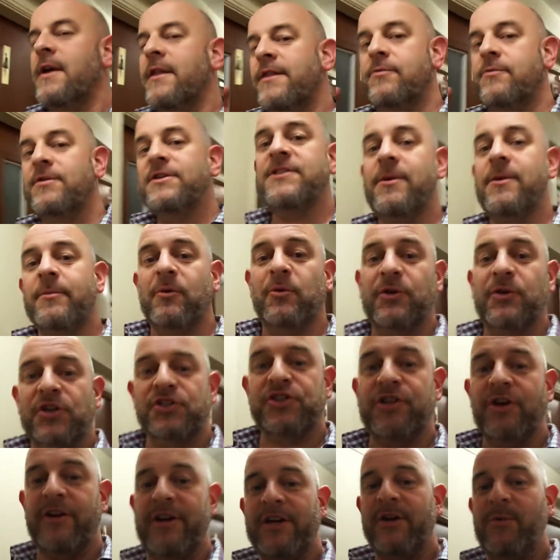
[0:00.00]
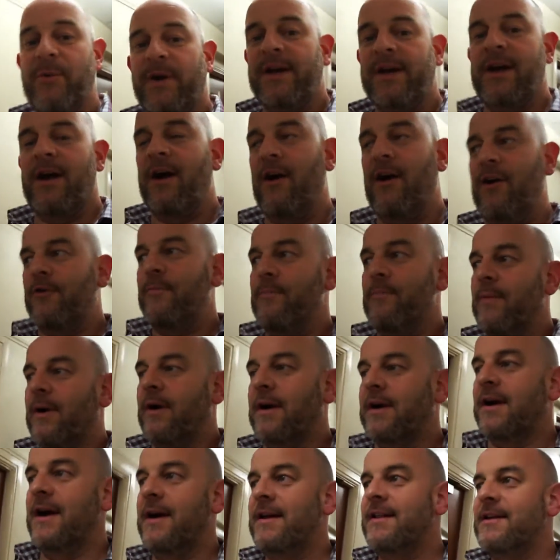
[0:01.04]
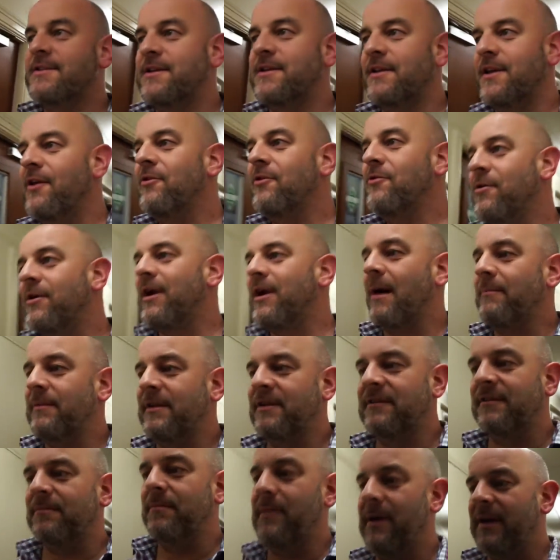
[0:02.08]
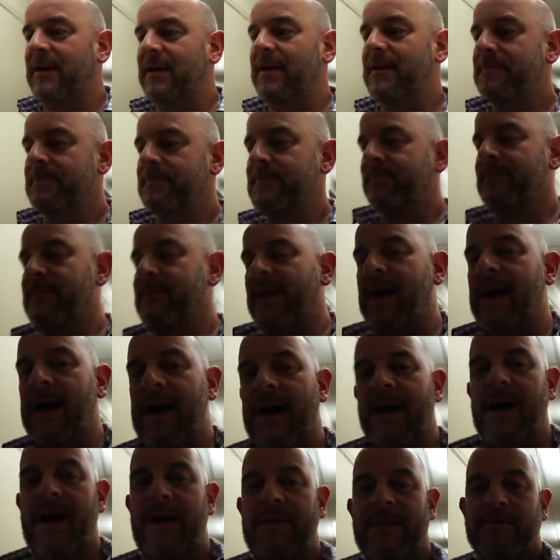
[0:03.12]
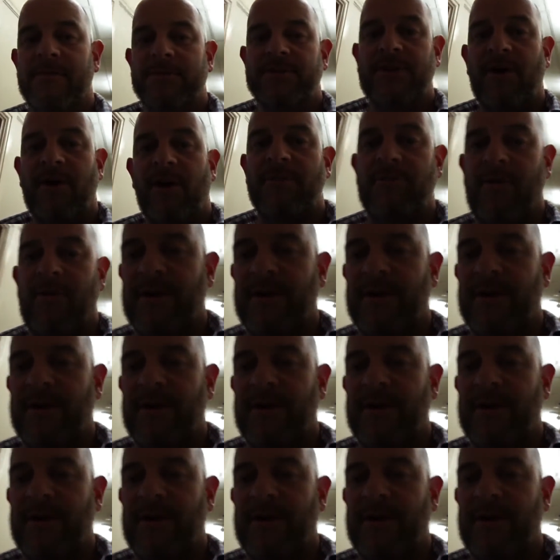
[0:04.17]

There is something I want to show you on the way home, okay? There's a local company to me, and they're a sign